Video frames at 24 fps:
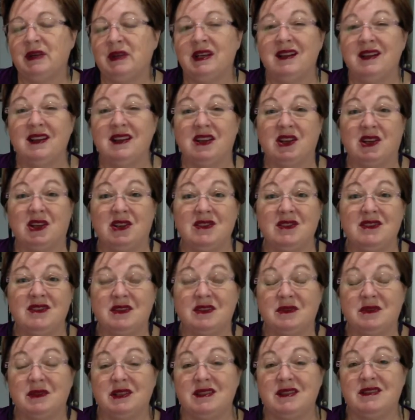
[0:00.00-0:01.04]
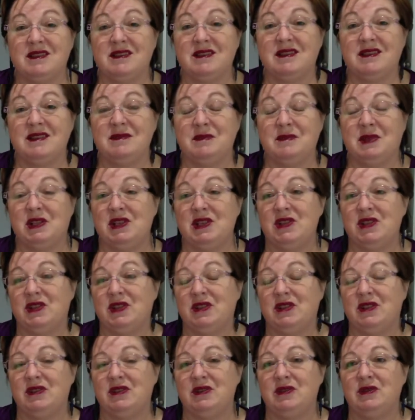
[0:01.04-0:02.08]
One of the consequences in my
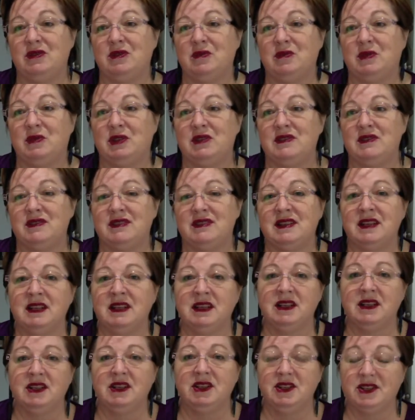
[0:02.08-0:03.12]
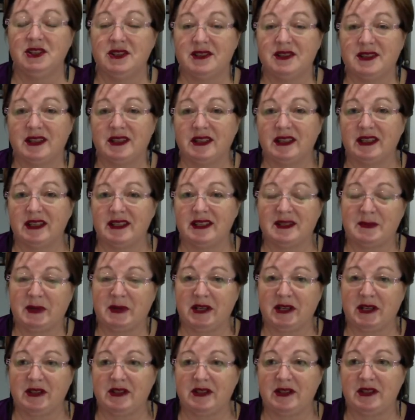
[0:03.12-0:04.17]
childhood was you just don't get
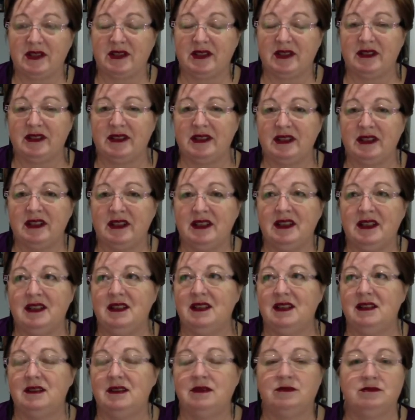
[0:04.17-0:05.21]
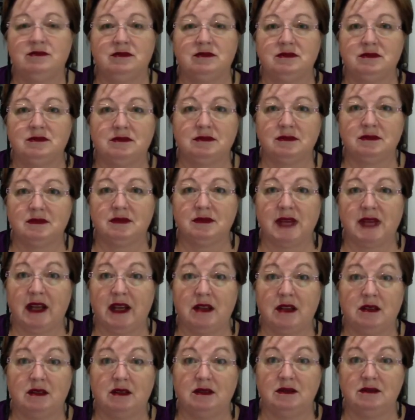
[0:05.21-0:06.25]
spoken to
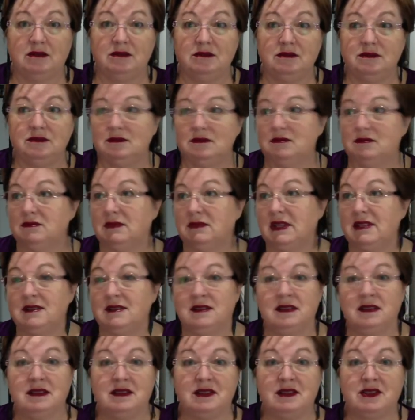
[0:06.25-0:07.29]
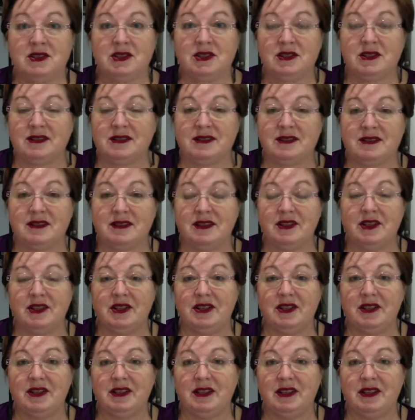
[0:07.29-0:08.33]
at all. It's just,
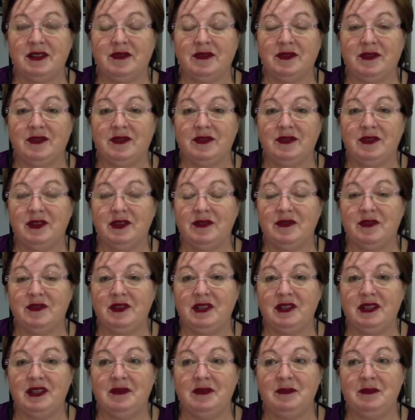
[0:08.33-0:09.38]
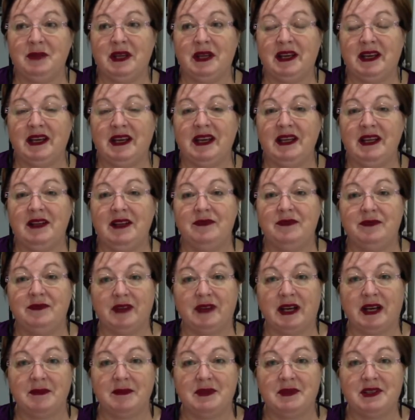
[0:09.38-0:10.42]
if you didn't
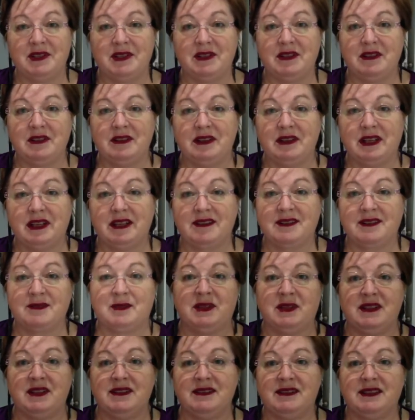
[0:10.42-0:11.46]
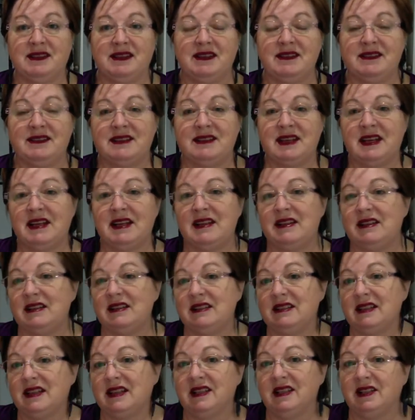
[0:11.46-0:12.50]
behave up to X, Y, and Z
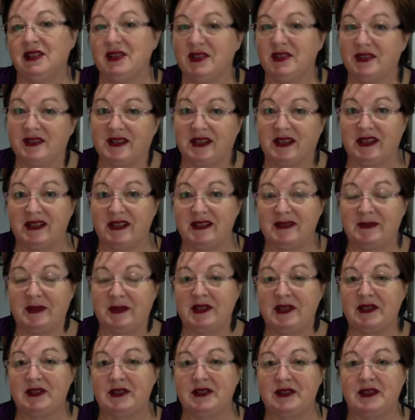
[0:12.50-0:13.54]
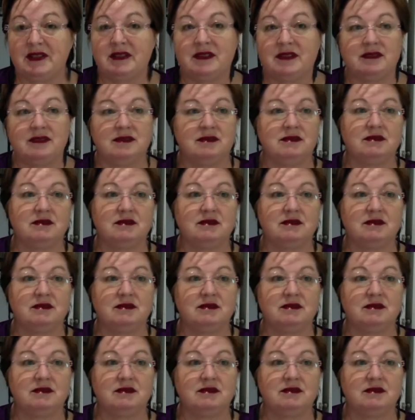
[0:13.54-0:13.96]
standard, then you just don't get spoken to.